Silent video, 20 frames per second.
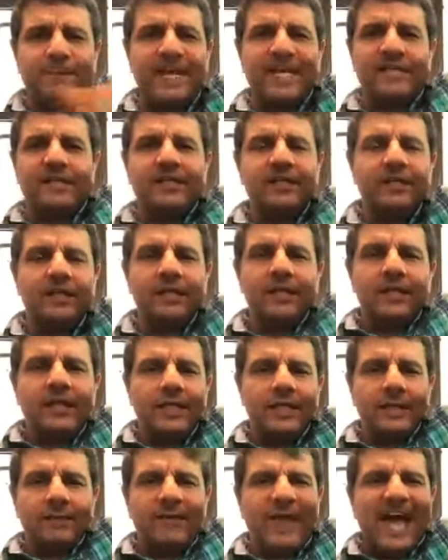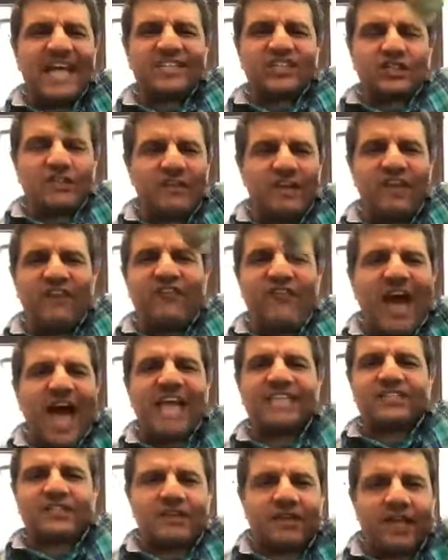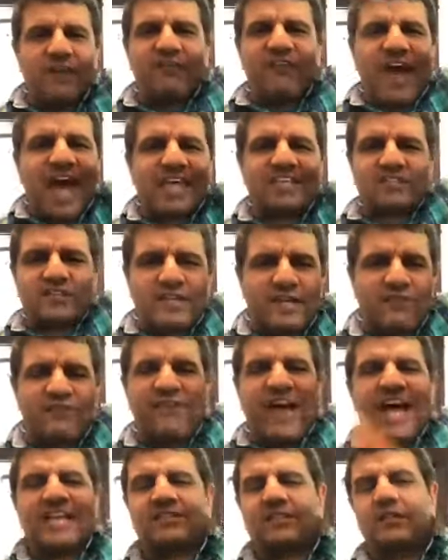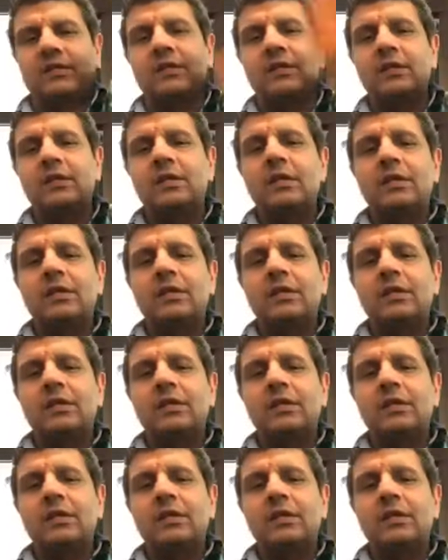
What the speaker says: speed faster and faster and faster and faster?